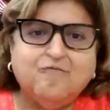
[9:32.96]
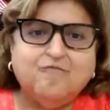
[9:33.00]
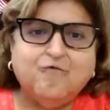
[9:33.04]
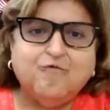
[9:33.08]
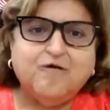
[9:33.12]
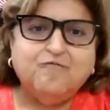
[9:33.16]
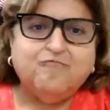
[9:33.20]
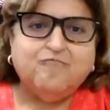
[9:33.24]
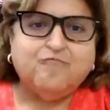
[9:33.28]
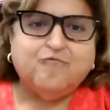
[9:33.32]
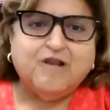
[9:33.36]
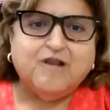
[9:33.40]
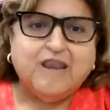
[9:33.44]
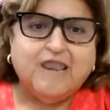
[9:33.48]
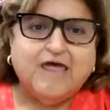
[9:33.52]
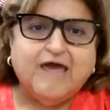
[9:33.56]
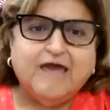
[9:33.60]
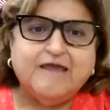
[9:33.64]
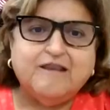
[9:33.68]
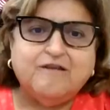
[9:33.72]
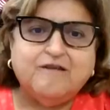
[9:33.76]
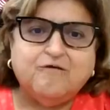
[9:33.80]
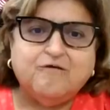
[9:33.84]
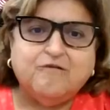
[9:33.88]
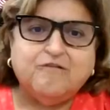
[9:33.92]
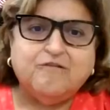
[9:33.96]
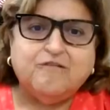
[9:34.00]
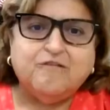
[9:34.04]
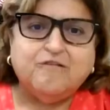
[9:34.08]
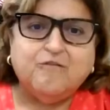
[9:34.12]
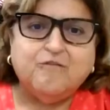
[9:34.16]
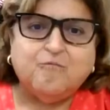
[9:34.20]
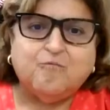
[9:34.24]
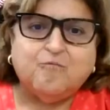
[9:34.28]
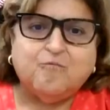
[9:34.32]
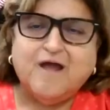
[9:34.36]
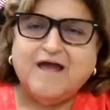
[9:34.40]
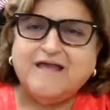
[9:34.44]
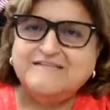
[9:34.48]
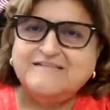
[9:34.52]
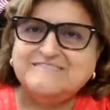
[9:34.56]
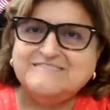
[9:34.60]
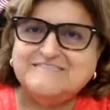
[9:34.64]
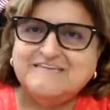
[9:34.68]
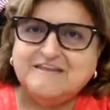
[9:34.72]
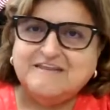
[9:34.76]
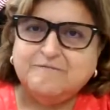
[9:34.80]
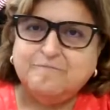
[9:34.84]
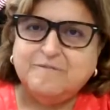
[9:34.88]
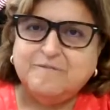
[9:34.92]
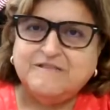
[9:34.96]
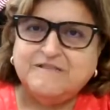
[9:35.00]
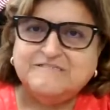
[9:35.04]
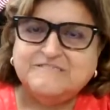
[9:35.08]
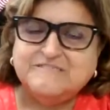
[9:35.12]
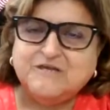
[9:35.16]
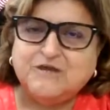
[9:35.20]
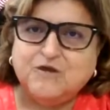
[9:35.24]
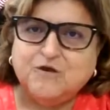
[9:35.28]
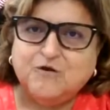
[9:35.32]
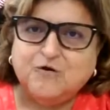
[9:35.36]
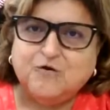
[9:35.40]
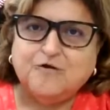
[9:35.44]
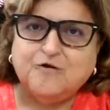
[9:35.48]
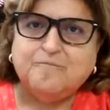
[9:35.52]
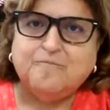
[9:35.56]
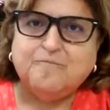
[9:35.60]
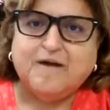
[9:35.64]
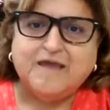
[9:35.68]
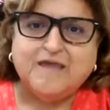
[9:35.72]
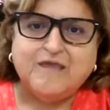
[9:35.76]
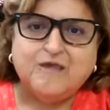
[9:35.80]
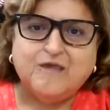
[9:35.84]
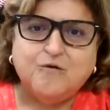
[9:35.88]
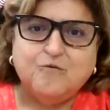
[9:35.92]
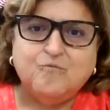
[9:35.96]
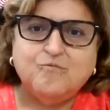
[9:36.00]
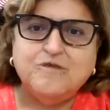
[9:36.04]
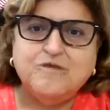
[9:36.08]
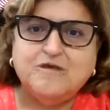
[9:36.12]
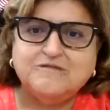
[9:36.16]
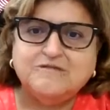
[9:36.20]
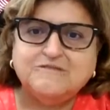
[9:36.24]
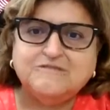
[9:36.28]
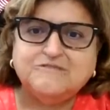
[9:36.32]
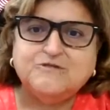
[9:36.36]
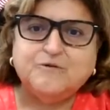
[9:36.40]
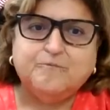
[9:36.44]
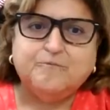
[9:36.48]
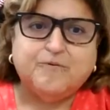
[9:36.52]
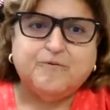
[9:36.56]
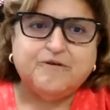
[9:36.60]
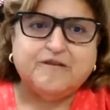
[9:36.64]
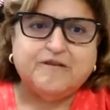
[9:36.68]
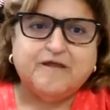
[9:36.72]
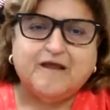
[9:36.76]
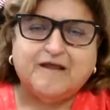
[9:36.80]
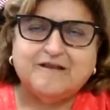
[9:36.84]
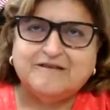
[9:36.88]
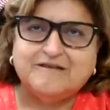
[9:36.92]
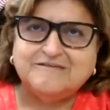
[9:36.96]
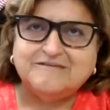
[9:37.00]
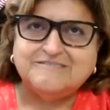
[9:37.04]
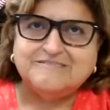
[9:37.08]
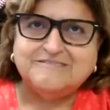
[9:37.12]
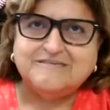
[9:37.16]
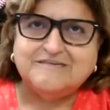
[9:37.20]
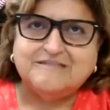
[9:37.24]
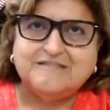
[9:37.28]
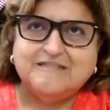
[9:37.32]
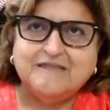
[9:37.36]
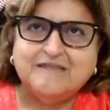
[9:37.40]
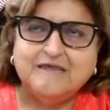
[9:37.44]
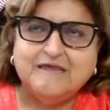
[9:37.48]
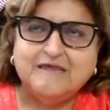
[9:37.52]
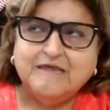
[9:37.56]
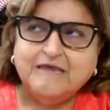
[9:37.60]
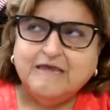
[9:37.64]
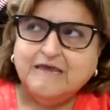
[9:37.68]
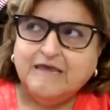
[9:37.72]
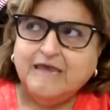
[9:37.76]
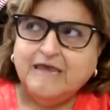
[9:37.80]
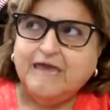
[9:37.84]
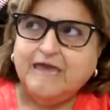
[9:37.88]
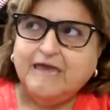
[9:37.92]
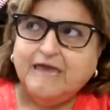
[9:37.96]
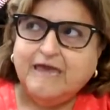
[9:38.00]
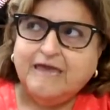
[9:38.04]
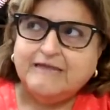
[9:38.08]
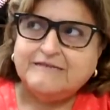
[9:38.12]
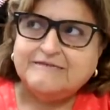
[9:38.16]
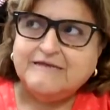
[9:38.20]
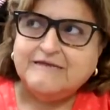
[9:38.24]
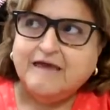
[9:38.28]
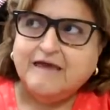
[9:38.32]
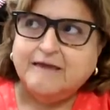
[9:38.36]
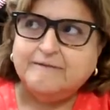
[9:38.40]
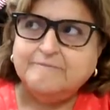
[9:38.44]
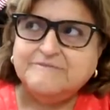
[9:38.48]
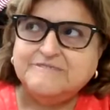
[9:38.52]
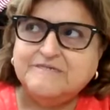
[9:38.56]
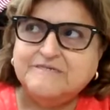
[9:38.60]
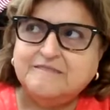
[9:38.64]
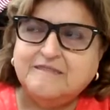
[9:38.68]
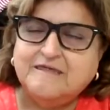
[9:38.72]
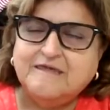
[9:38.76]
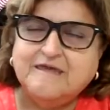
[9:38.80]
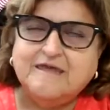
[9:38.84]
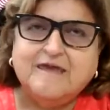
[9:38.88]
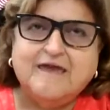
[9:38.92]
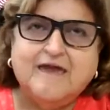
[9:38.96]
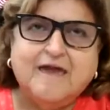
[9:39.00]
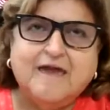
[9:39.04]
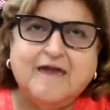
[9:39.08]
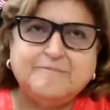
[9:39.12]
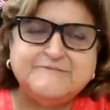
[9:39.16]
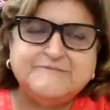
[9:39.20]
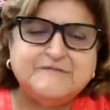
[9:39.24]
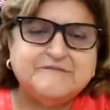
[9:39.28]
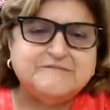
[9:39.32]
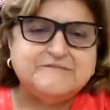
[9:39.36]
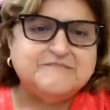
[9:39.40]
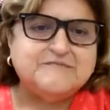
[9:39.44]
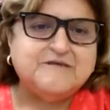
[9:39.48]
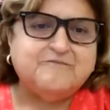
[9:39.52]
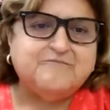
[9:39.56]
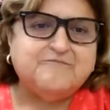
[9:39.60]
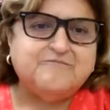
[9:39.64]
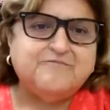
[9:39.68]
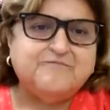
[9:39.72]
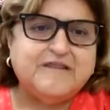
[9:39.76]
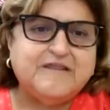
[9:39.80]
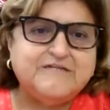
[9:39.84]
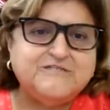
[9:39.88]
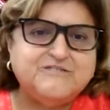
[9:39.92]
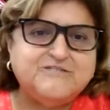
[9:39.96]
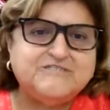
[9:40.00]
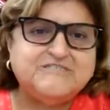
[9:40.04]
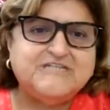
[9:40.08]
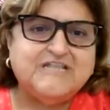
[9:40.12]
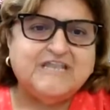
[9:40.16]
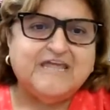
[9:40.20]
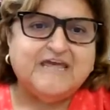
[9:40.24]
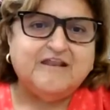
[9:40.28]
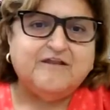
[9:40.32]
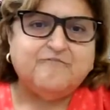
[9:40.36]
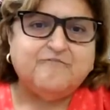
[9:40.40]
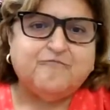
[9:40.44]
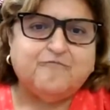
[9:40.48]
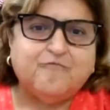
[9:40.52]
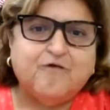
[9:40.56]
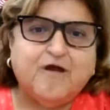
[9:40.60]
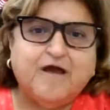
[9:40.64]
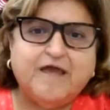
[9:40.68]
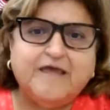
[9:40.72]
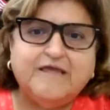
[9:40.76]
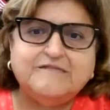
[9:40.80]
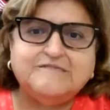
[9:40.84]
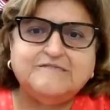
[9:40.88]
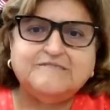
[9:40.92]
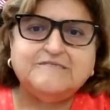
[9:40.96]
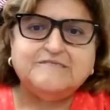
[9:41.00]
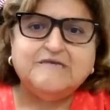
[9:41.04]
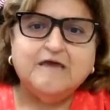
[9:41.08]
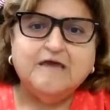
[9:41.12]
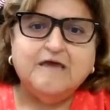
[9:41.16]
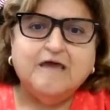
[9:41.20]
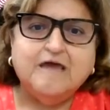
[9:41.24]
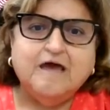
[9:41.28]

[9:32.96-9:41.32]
We've relied on the rights that have been secured by unions to protect us, and at times in the absence of legislative rights.